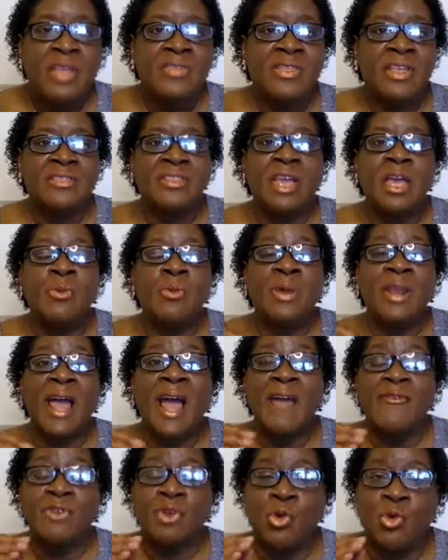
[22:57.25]
that they would
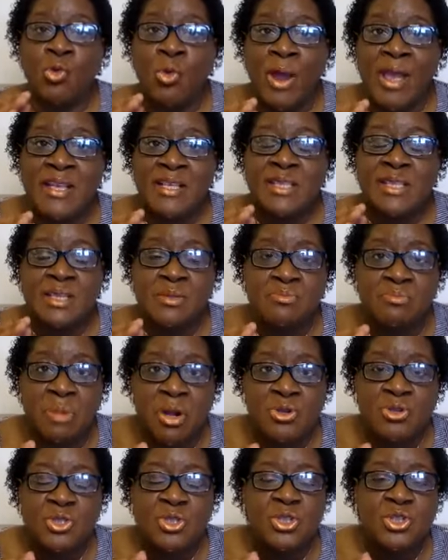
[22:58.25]
have grace and
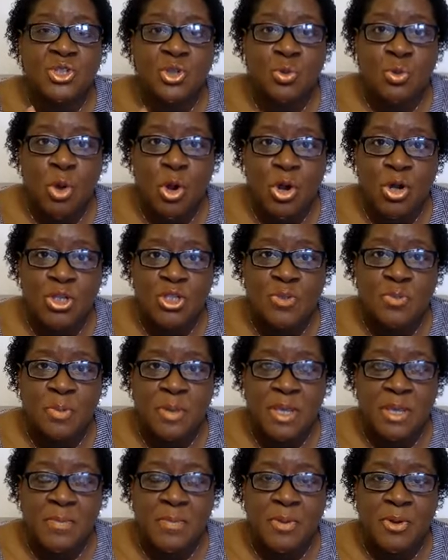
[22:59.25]
mercy towards
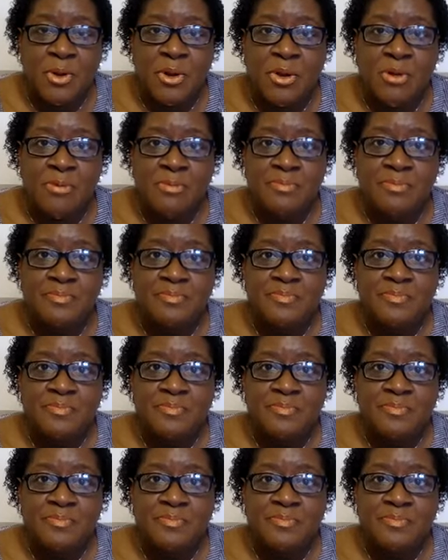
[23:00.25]
people.